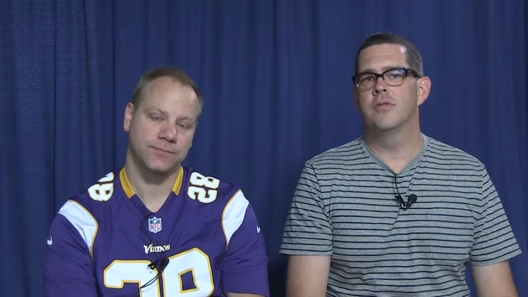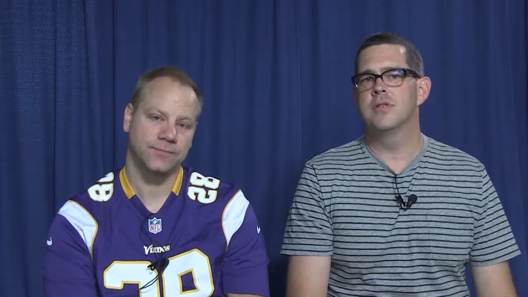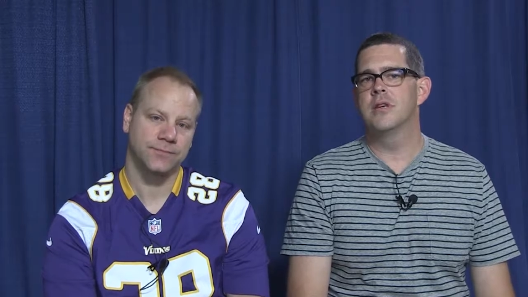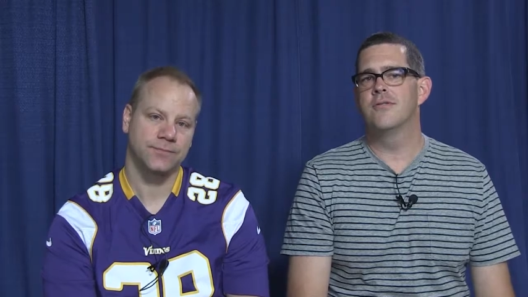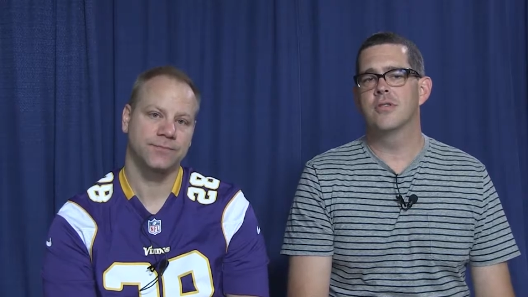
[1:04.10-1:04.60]

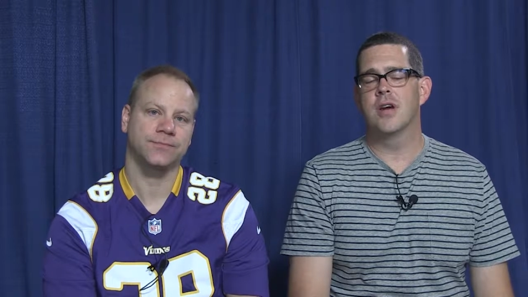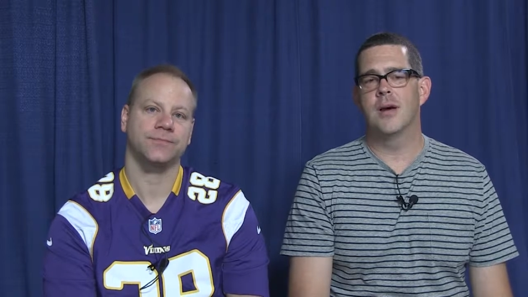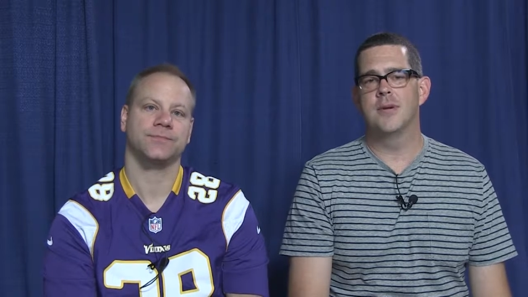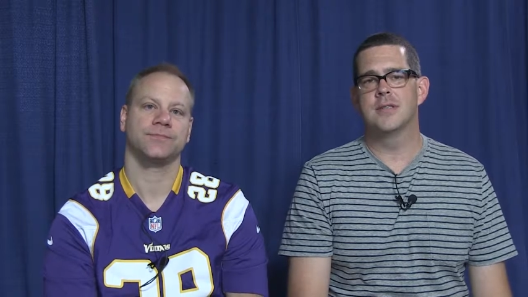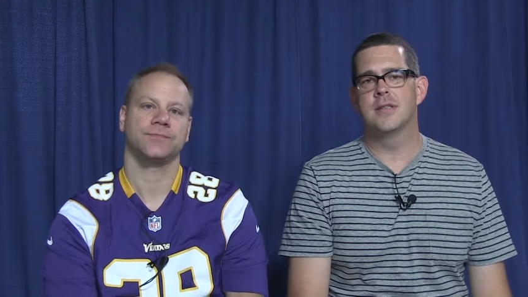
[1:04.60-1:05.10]
Speaker 1: received your
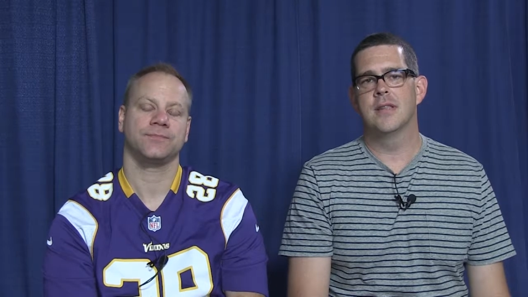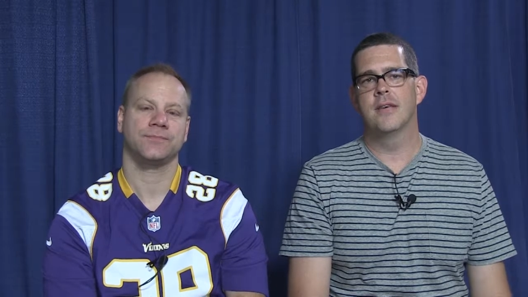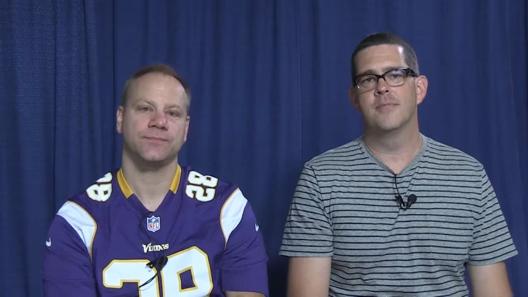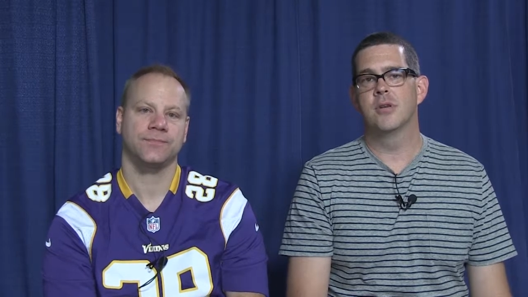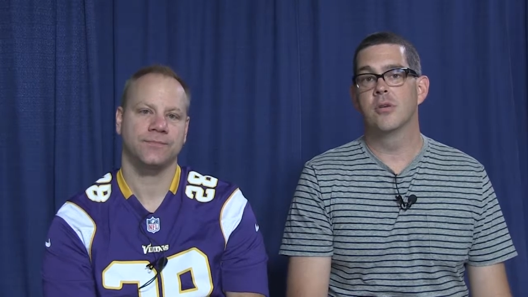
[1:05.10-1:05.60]
comments and
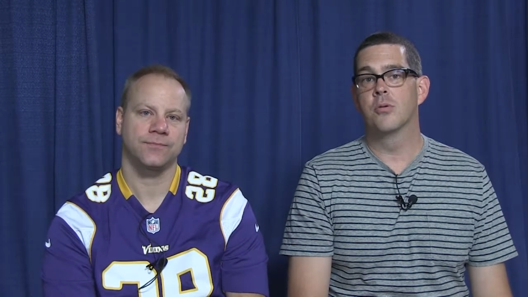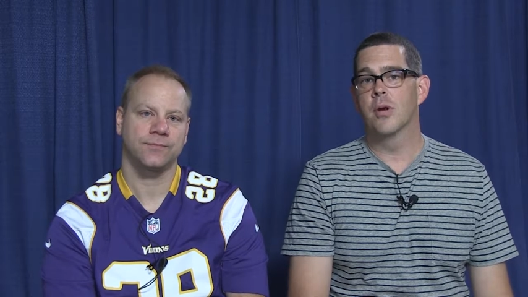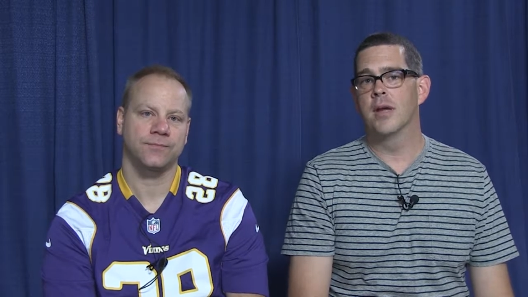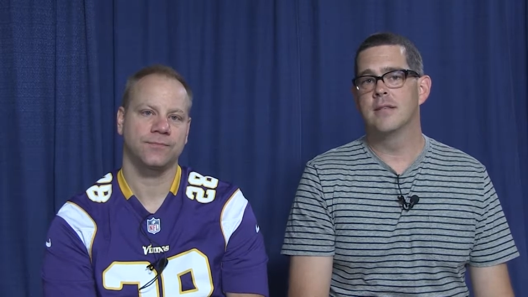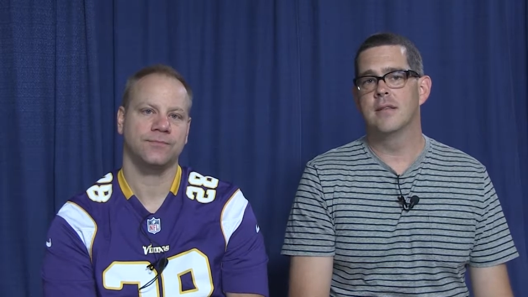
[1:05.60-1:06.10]
they've been
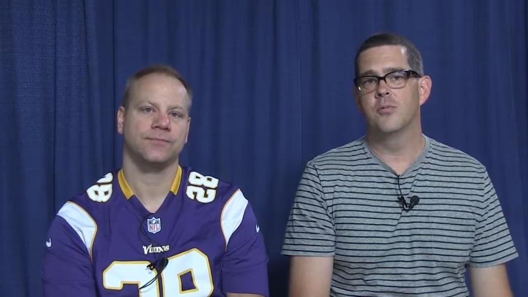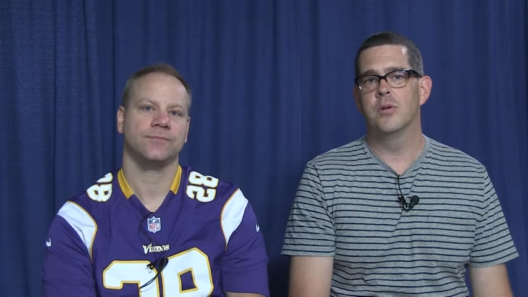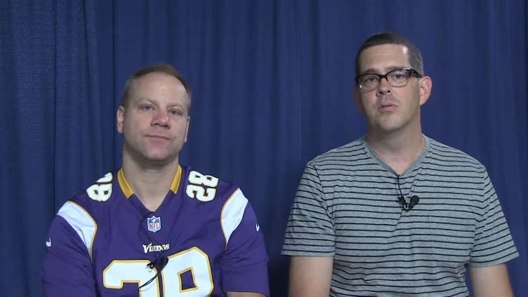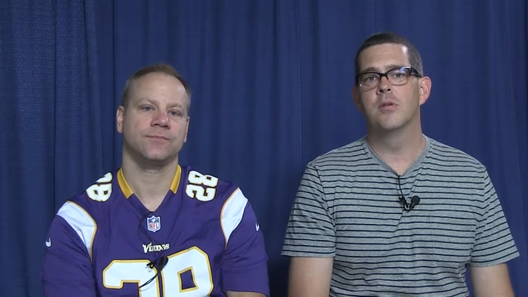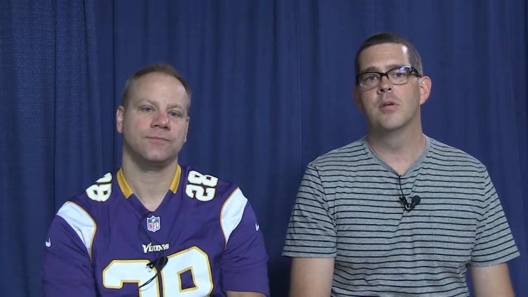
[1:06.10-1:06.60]
great and
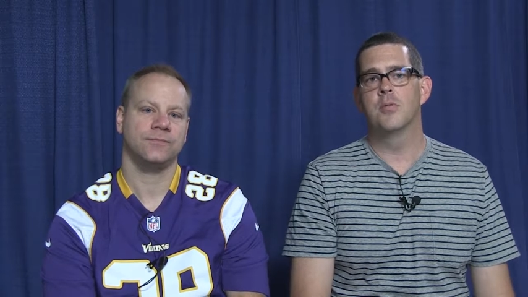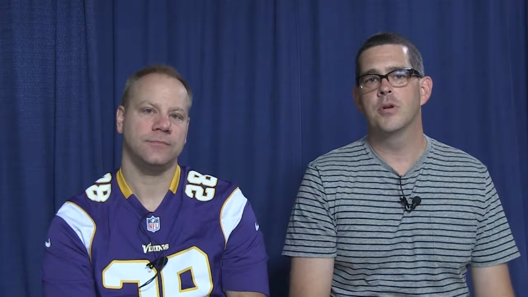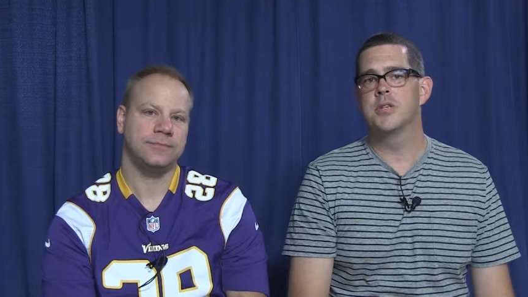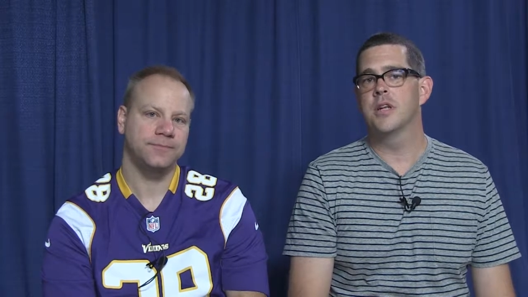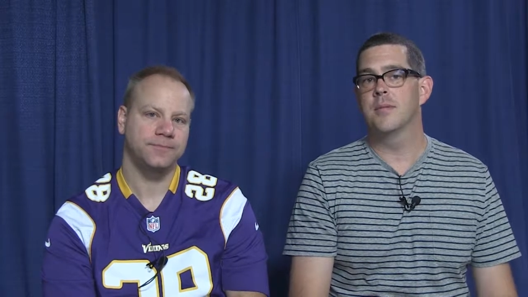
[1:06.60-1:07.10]
we really
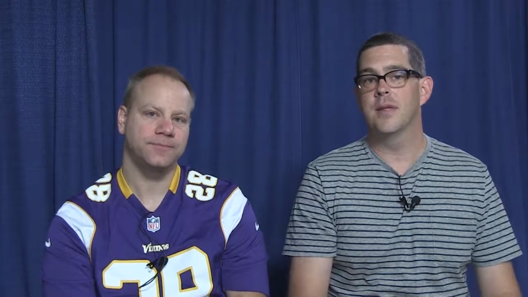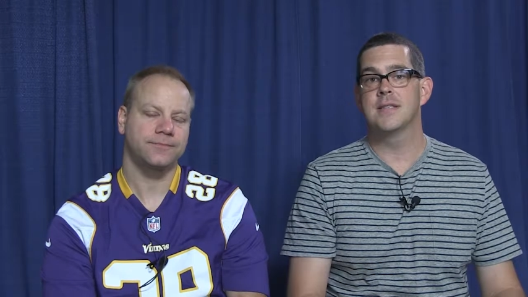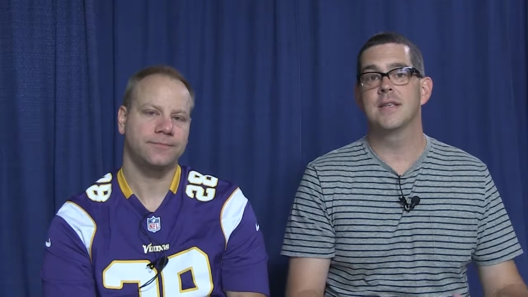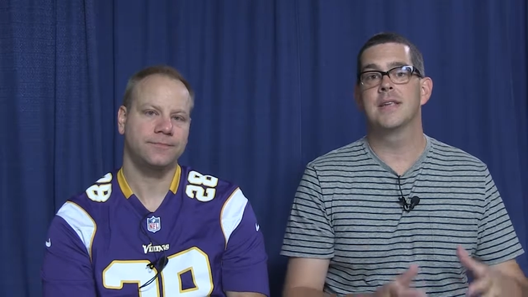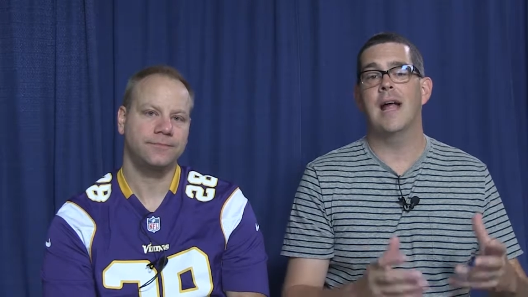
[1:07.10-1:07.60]
appreciate them.
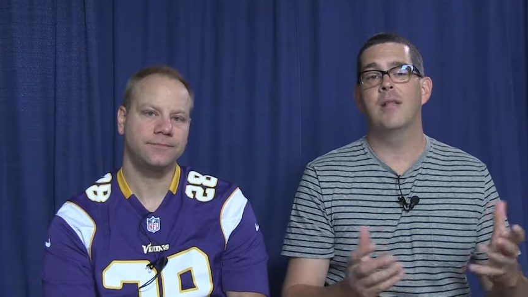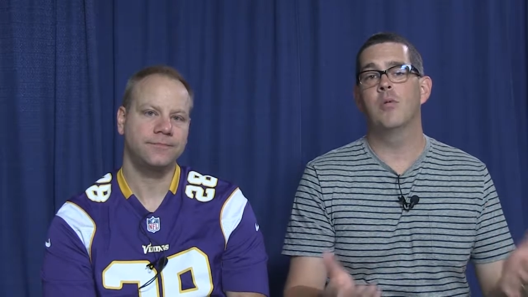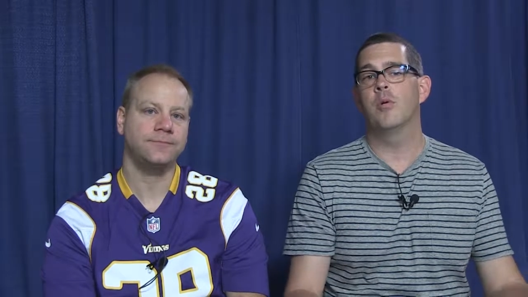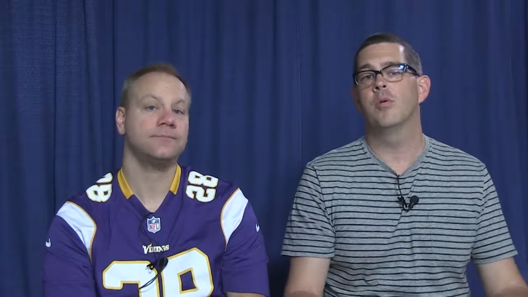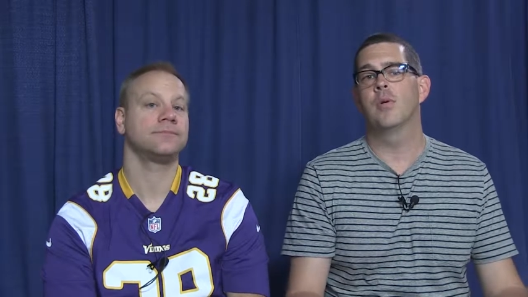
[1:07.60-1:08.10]
That's exactly
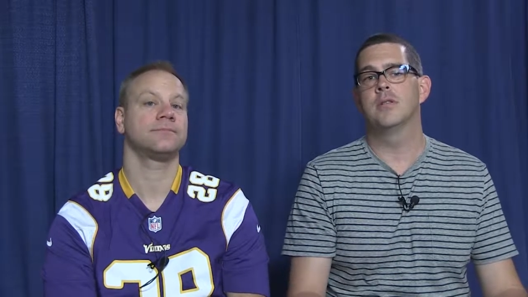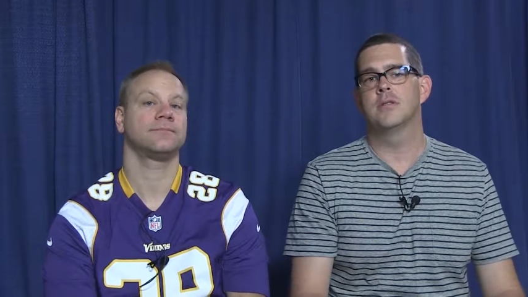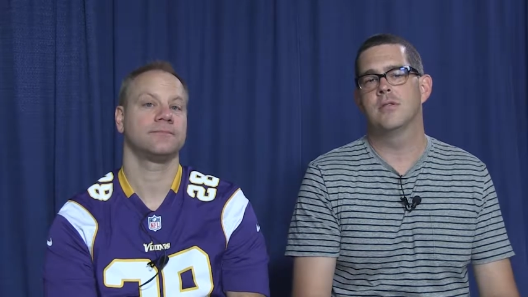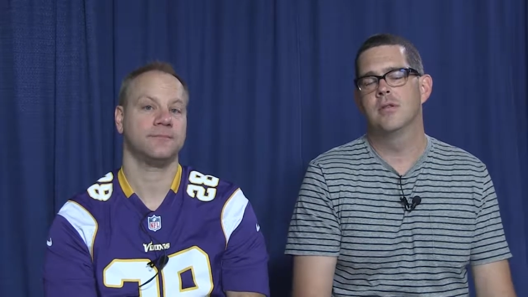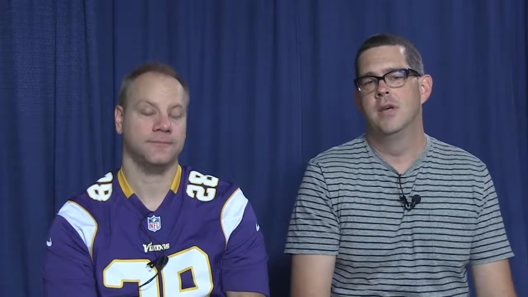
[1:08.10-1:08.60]
what we want.
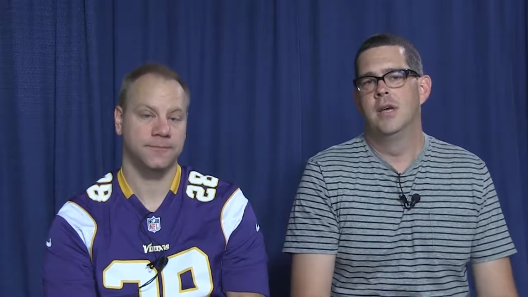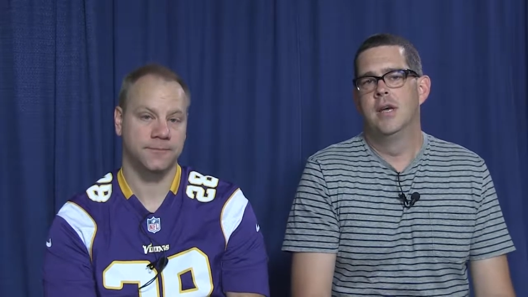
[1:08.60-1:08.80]
So